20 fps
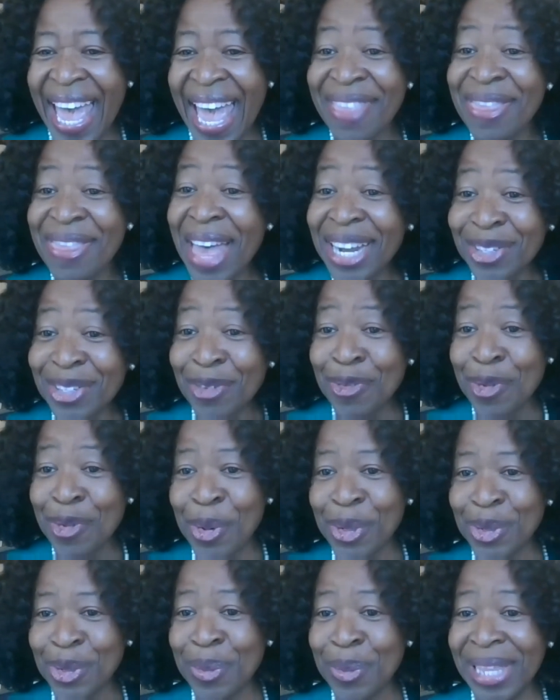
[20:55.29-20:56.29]
And that is, of
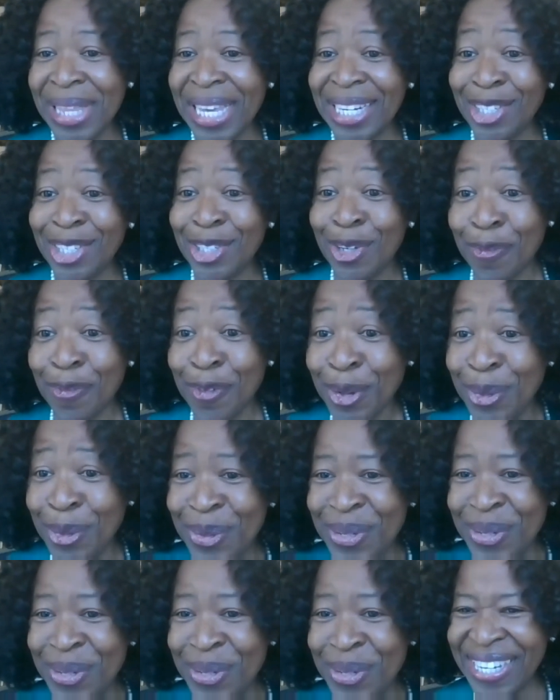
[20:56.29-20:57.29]
course, related to
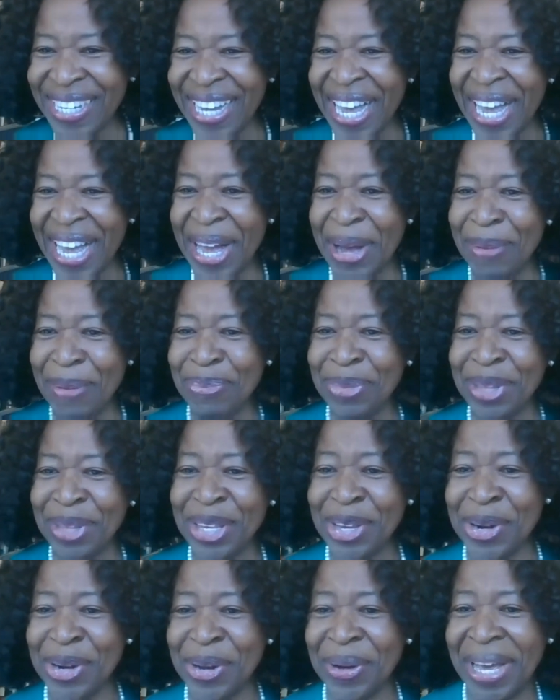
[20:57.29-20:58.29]
food.
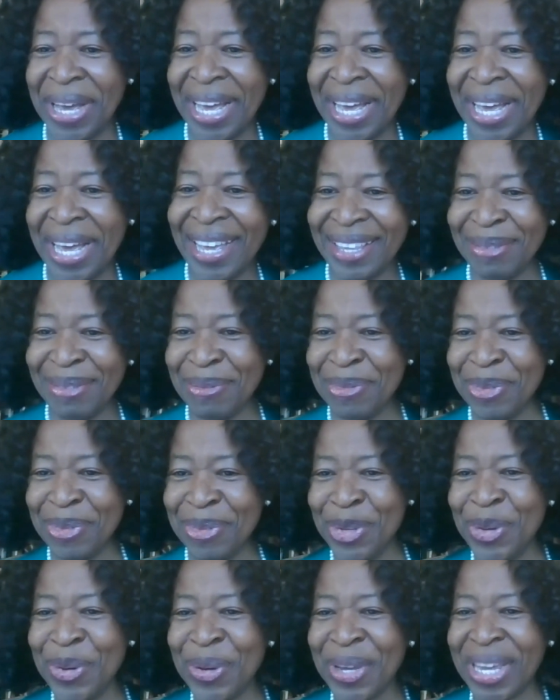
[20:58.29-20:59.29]
You know,
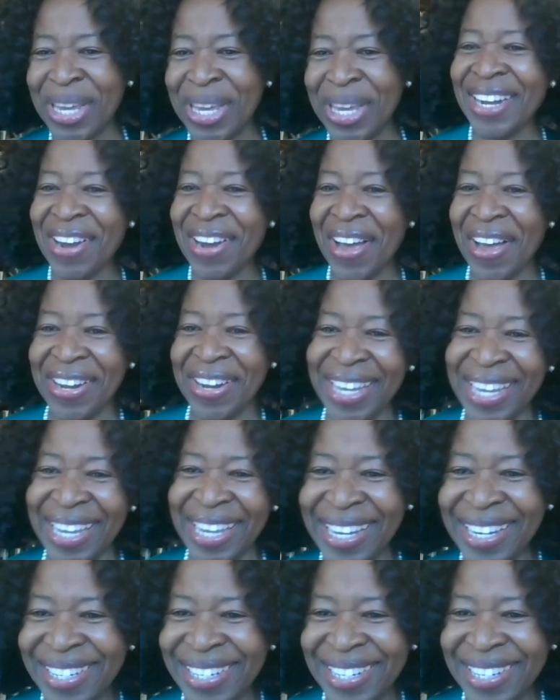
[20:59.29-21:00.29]
you cannot
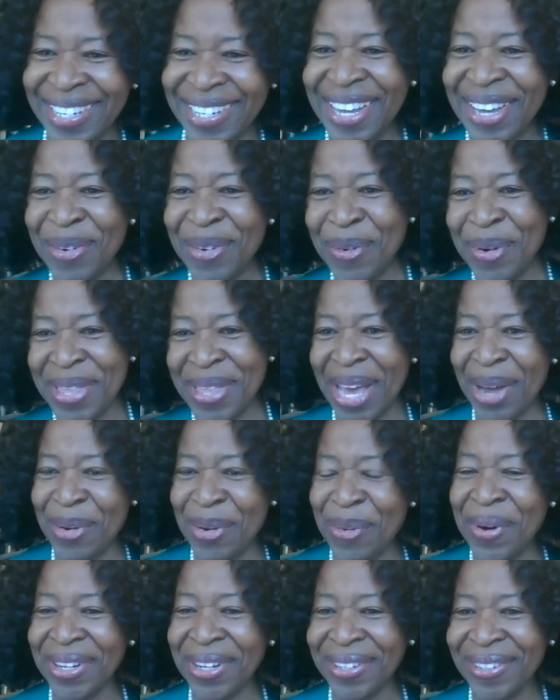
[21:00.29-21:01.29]
eat
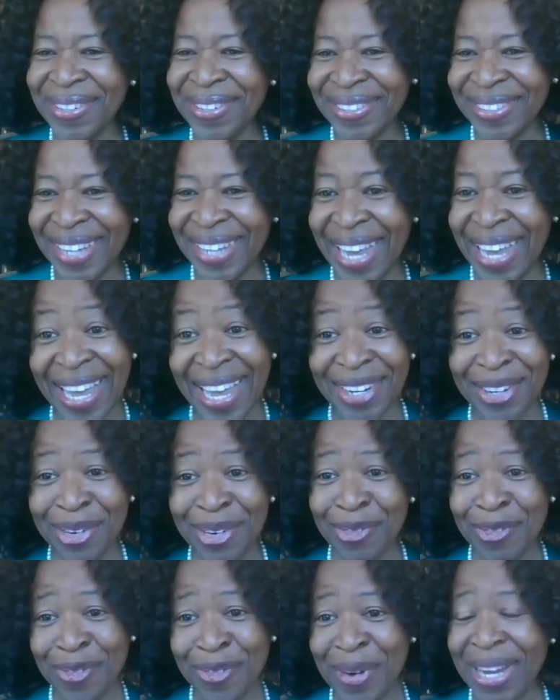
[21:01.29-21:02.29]
without water.
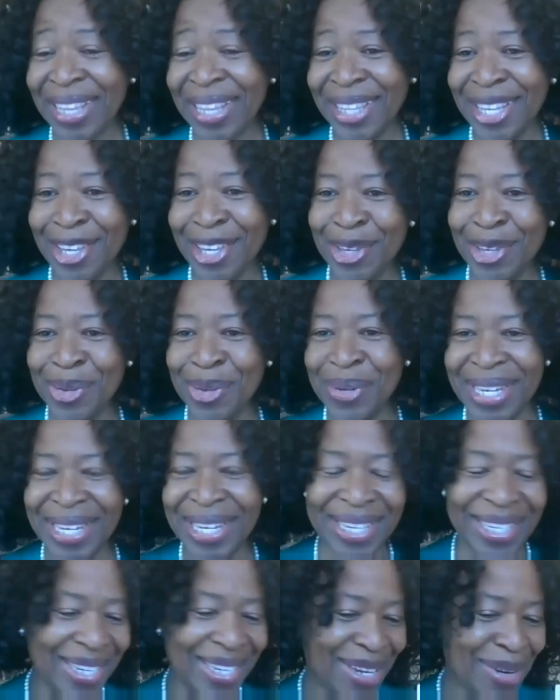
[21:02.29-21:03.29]
And frankly, you
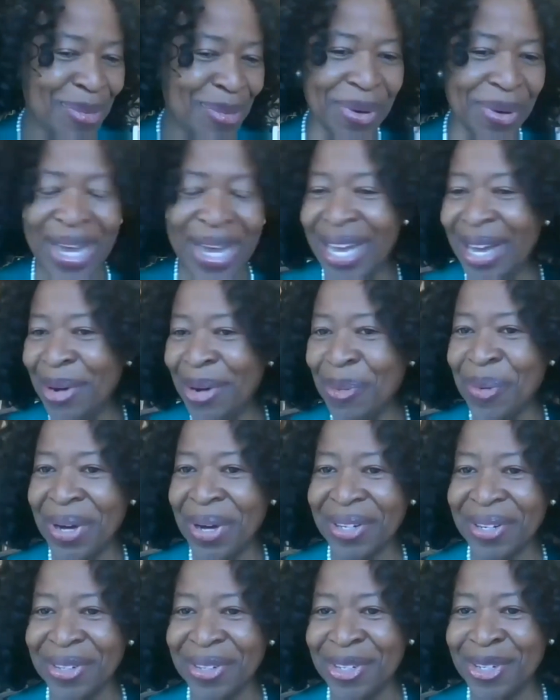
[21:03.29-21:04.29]
need
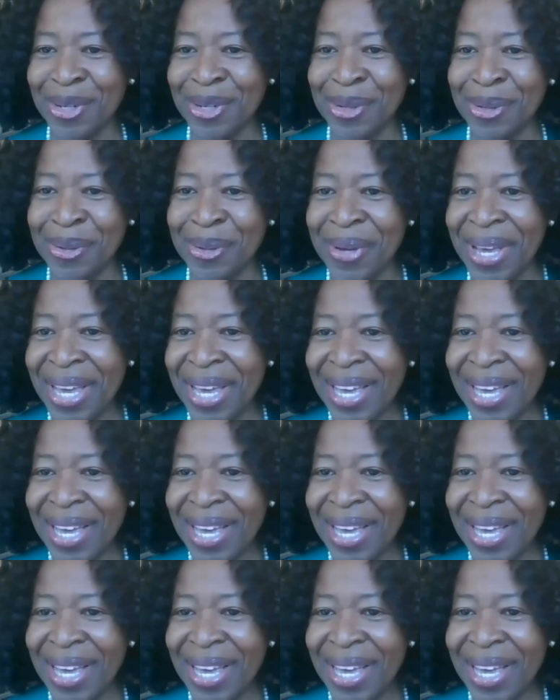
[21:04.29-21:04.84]
water to